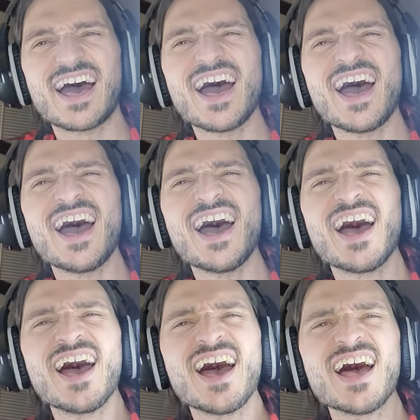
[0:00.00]

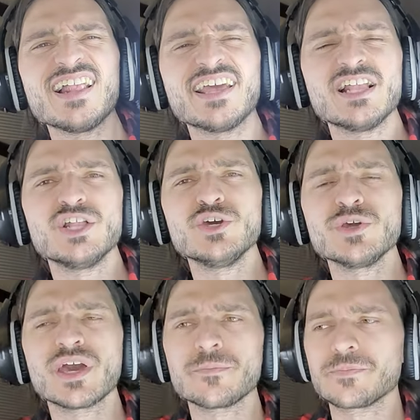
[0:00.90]

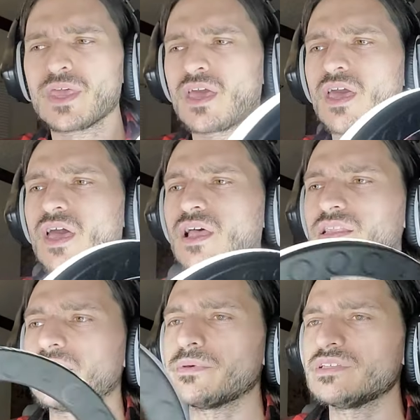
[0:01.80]
Hallelujah.
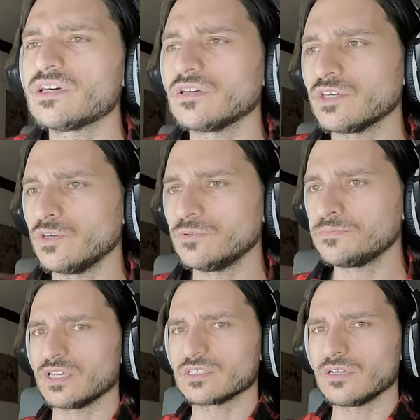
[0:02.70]
Let me tell you,
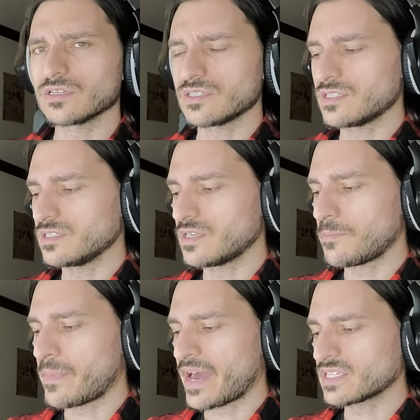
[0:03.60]
as long as this is the
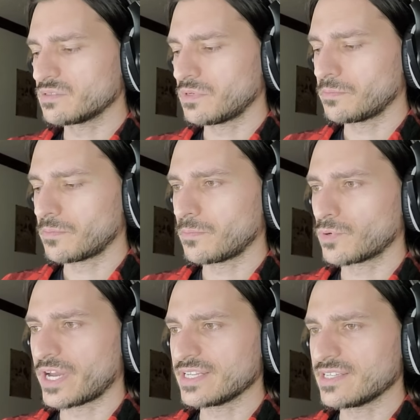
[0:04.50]
maximum
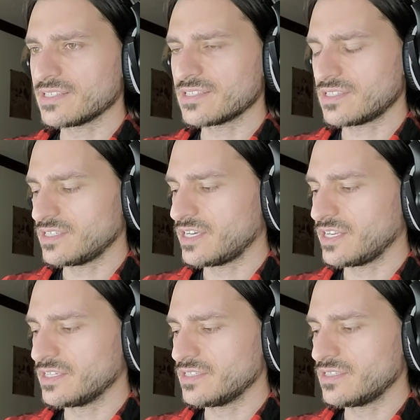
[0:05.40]
brightness, it
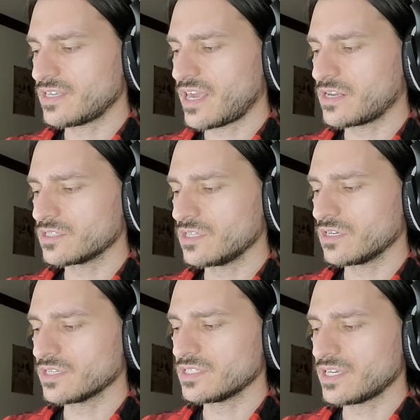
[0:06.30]
is, and as
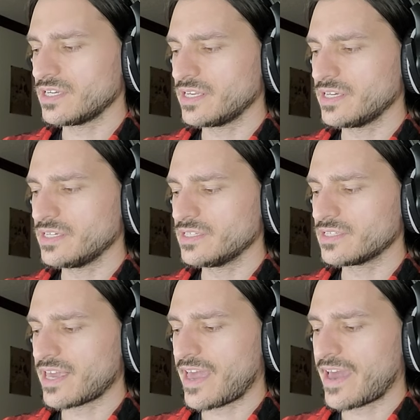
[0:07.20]
long as it
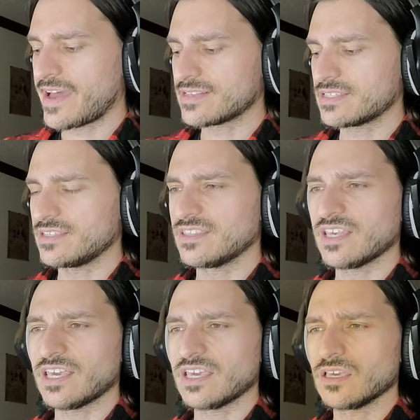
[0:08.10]
is at
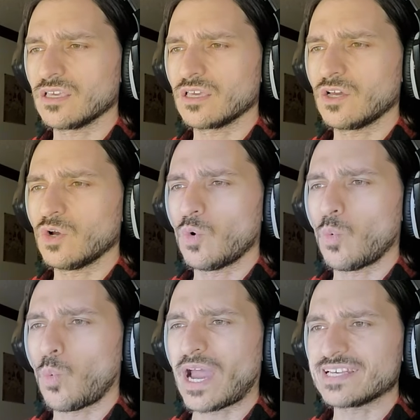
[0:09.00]
the
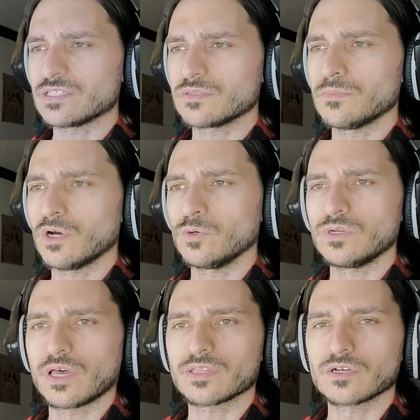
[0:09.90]
whitest mode,
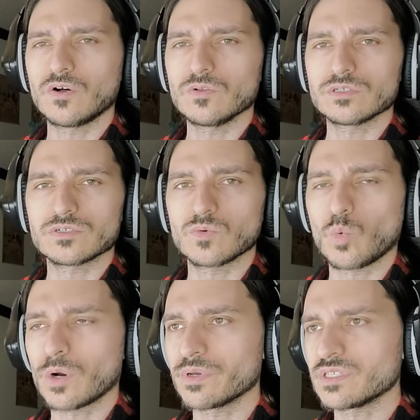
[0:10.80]
not the coldest or
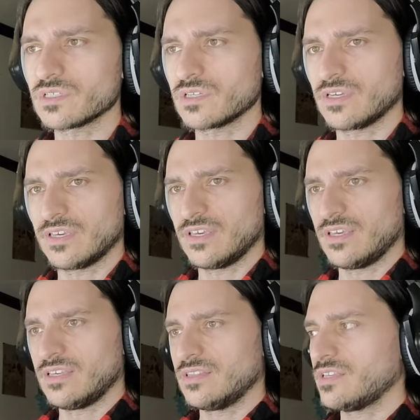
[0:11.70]
warmest.
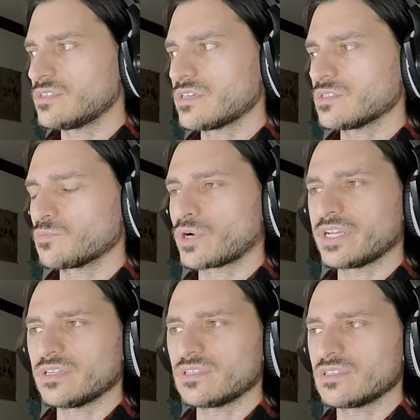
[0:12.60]
This thing's
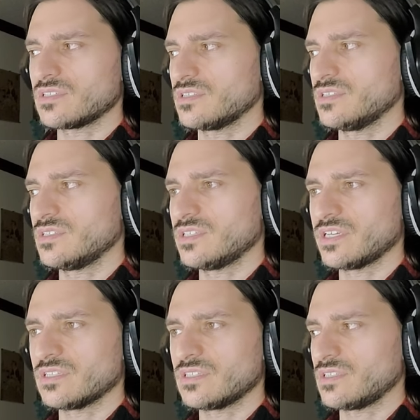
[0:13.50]
brightness
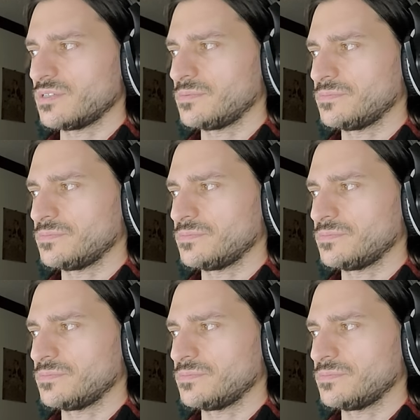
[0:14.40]
sits